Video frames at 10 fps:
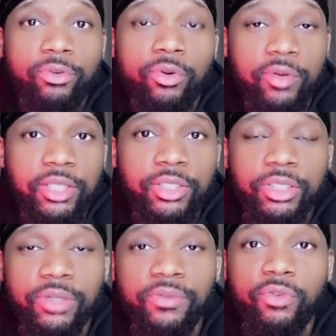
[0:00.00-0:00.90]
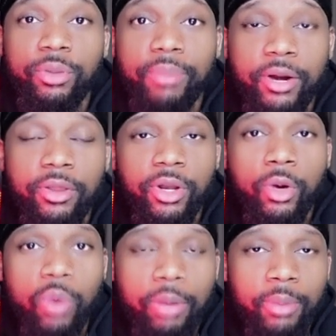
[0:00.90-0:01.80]
a relationship for the better than a
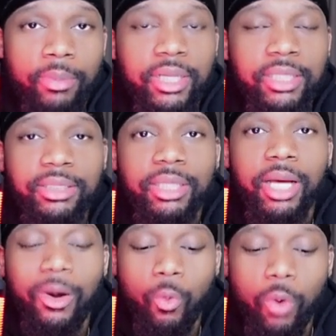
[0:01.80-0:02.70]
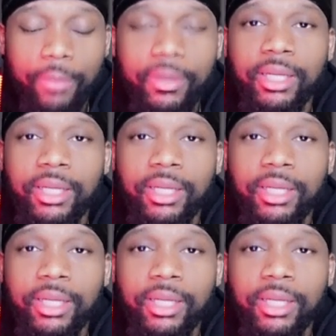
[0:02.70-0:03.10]
woman, because a woman,